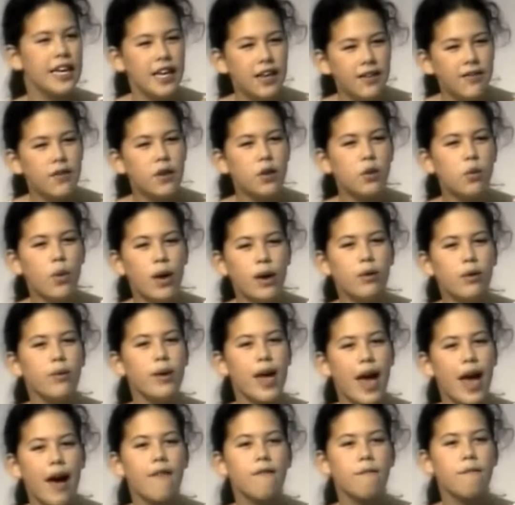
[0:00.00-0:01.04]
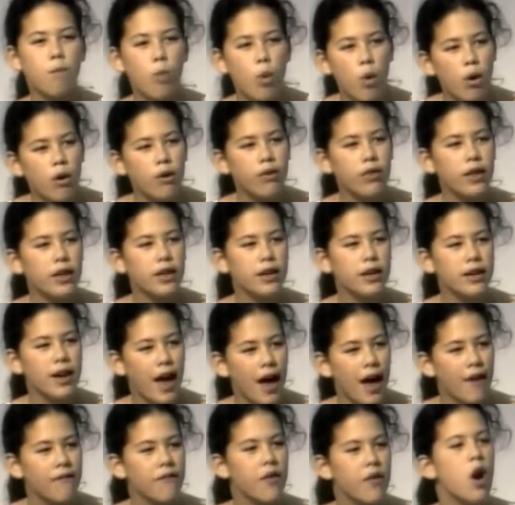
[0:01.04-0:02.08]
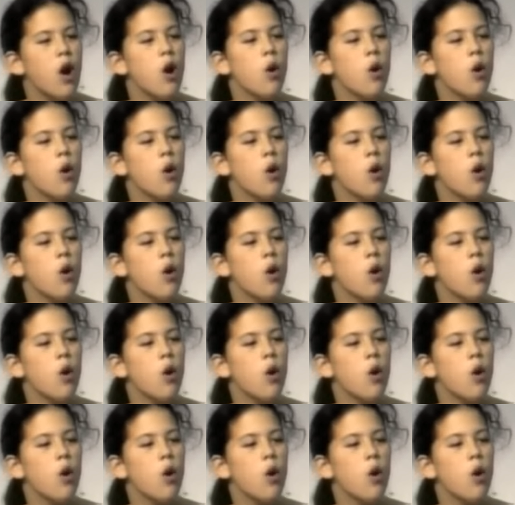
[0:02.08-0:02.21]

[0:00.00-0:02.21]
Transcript: Even when we have more than enough,